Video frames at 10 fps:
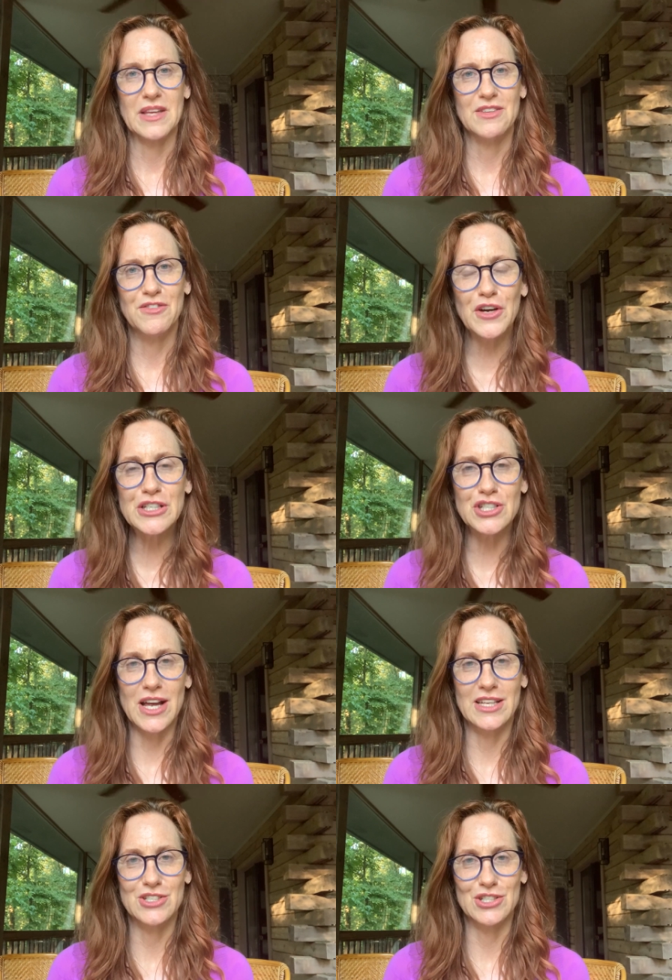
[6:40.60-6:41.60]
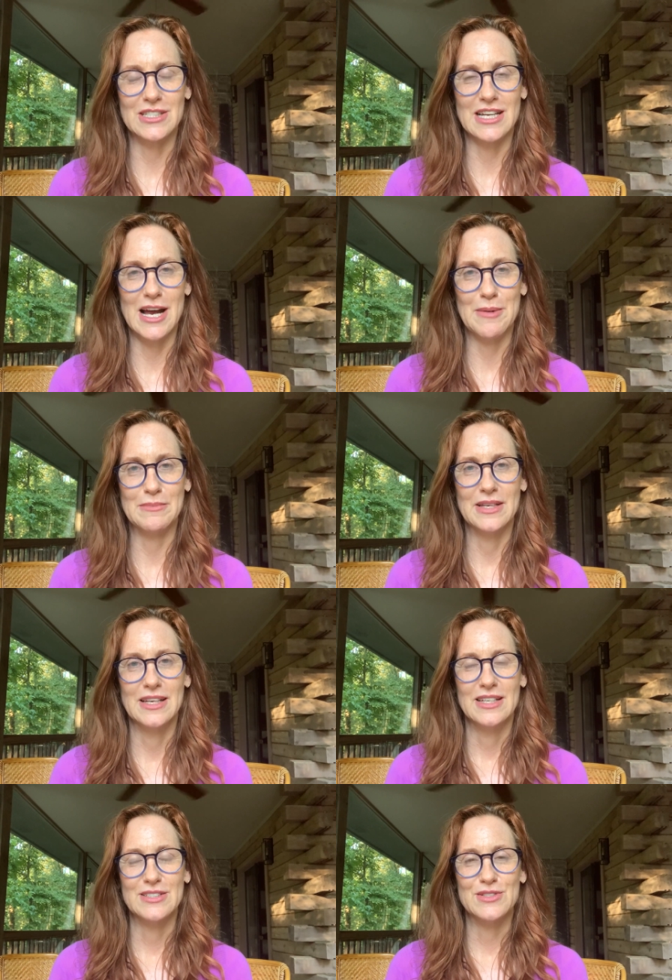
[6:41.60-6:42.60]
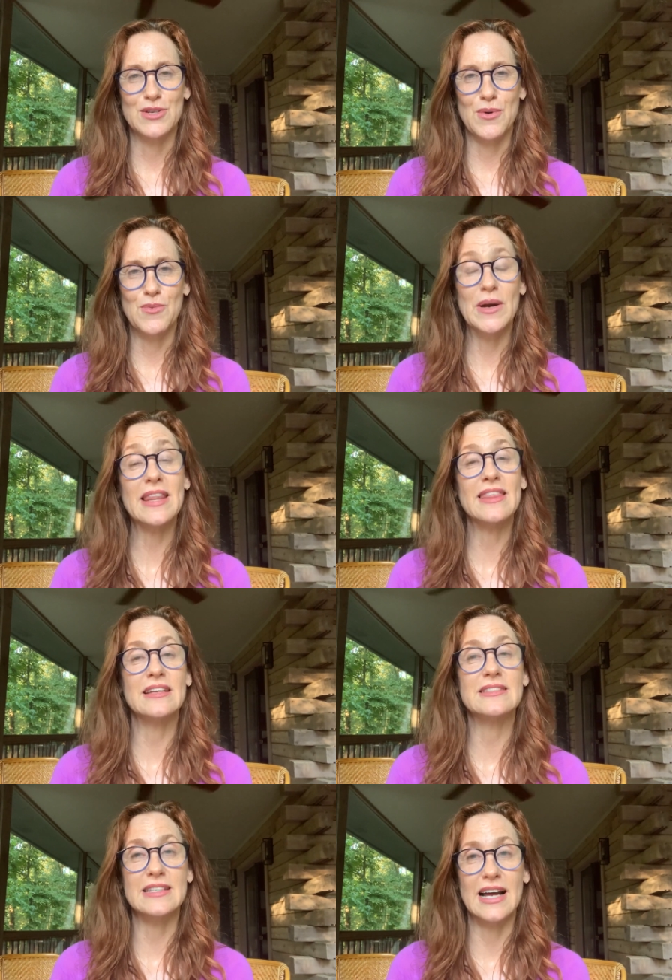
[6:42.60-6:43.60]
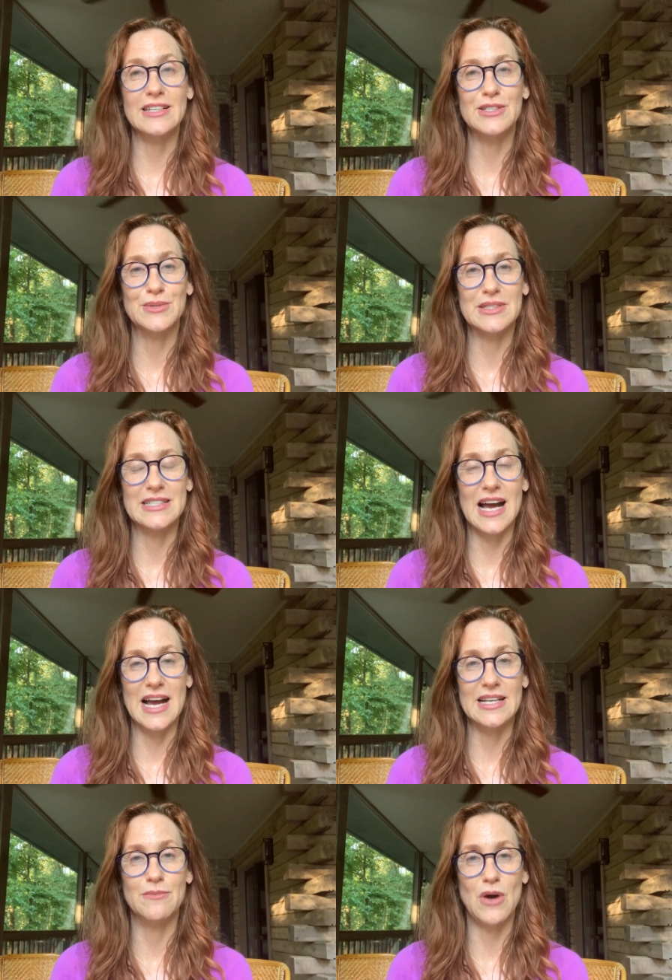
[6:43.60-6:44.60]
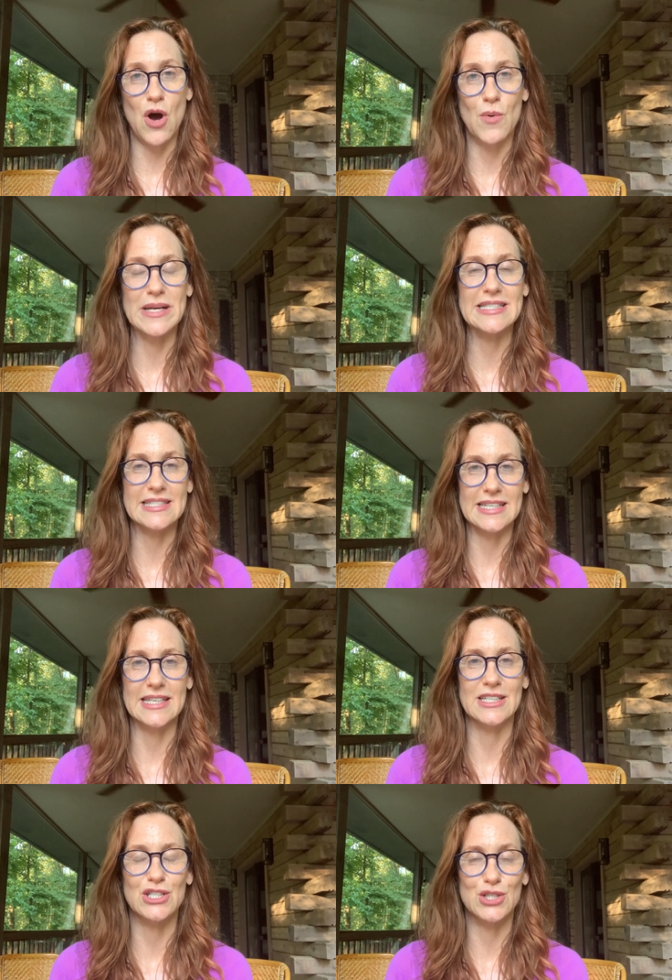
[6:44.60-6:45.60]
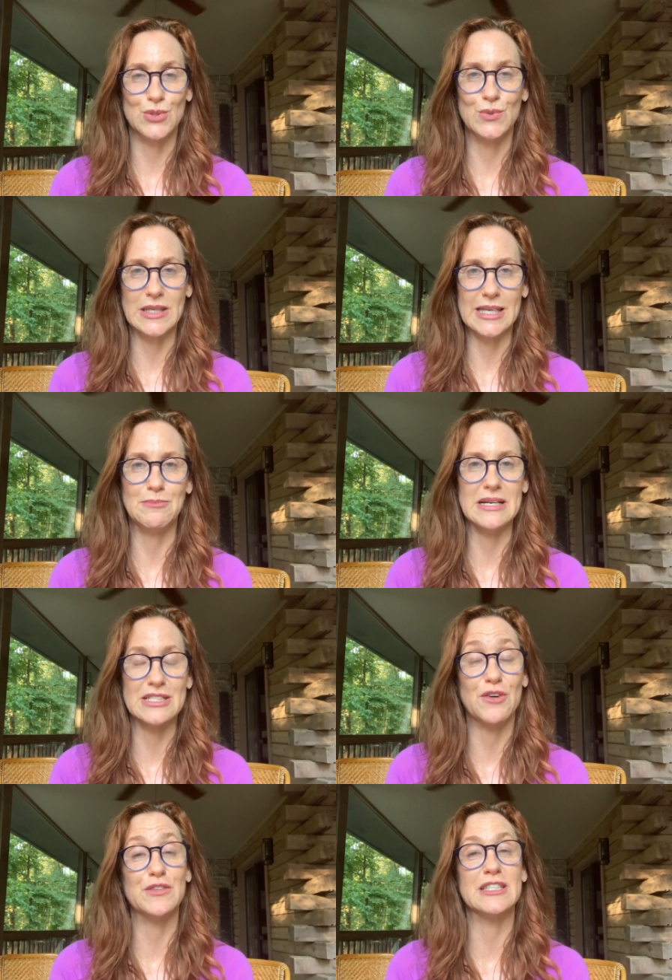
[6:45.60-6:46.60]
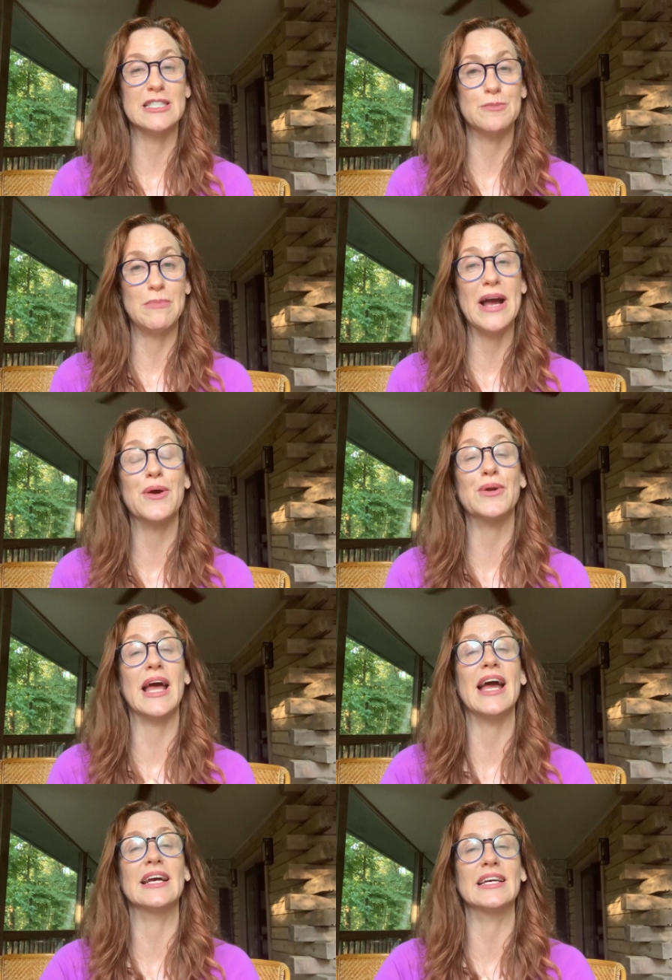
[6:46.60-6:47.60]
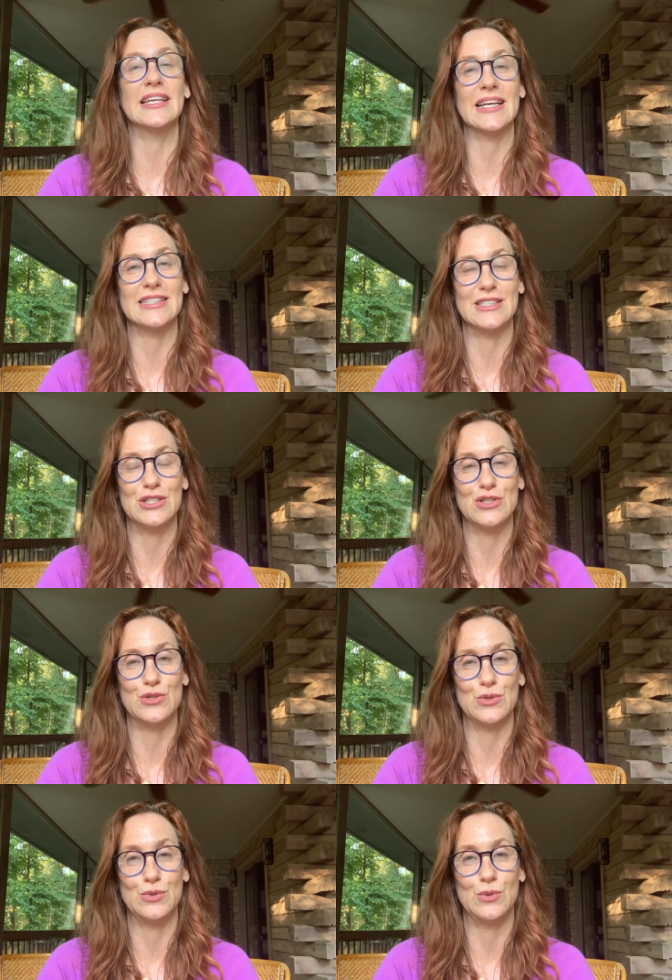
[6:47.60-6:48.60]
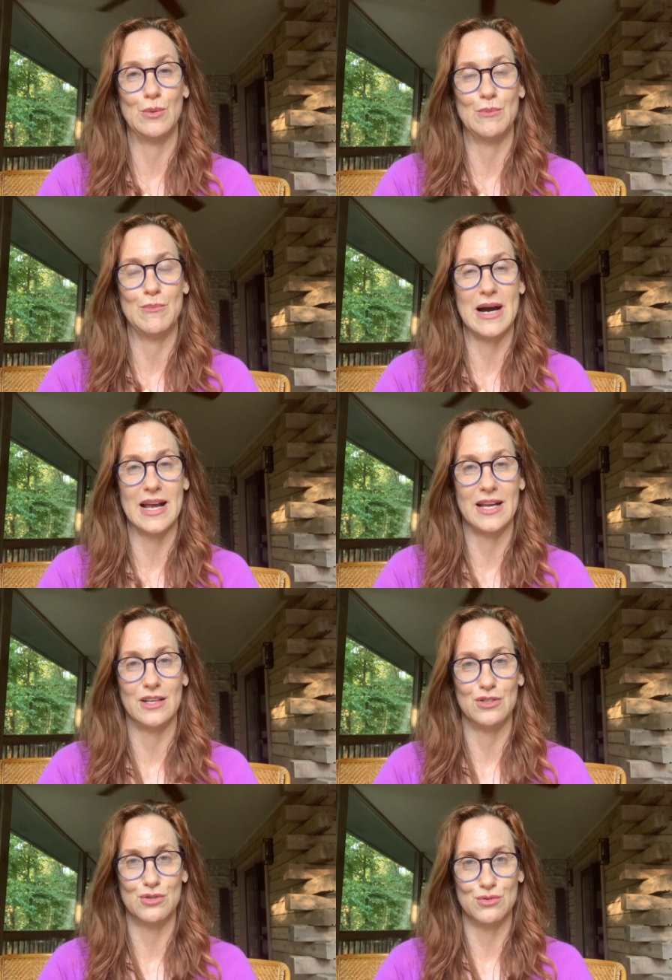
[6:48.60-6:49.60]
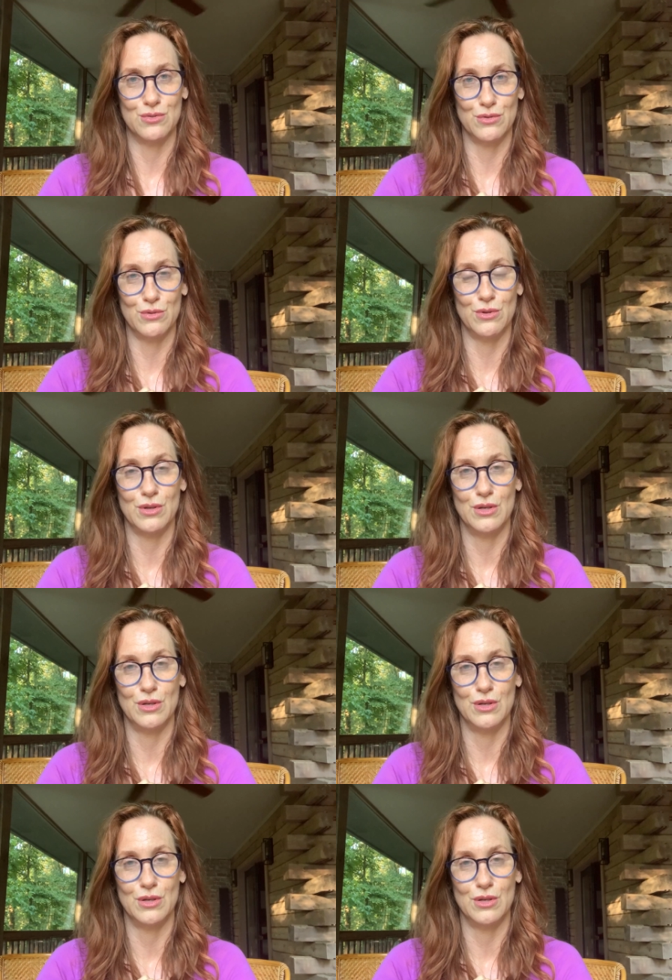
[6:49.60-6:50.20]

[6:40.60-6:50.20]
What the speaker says: Very challenging time. So one of the things that I do is I am always seeking to keep myself inspired and connected to my truth.